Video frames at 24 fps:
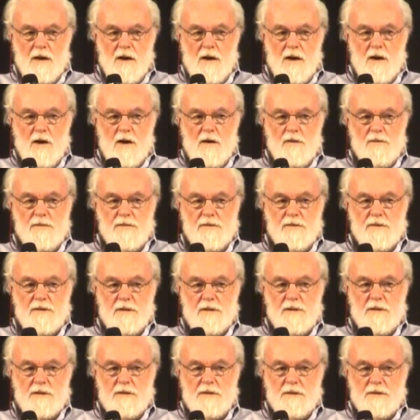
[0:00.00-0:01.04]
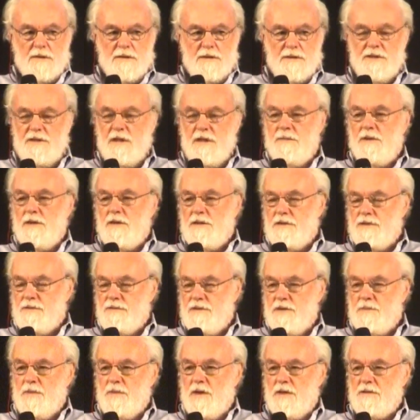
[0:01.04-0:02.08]
of stimulus
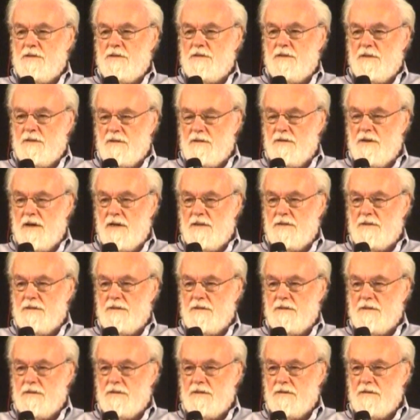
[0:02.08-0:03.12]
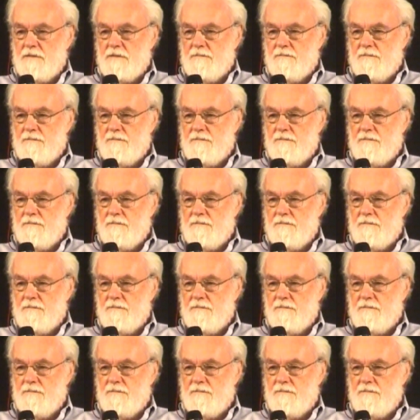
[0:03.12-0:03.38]
response to the crisis.